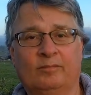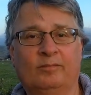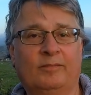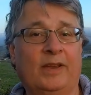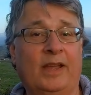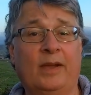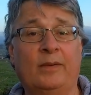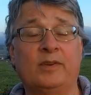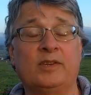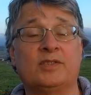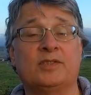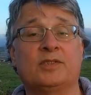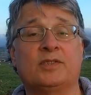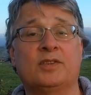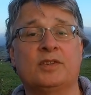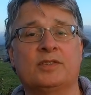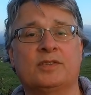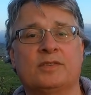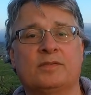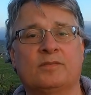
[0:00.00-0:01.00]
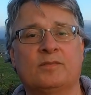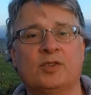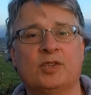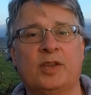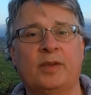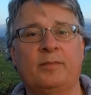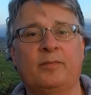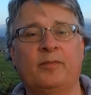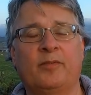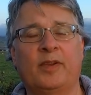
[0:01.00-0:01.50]
Now it's just
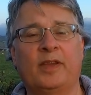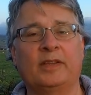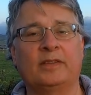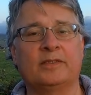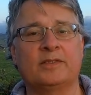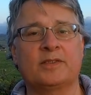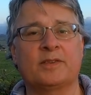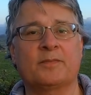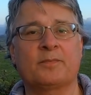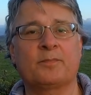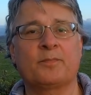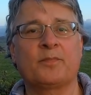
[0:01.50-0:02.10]
sheep fields.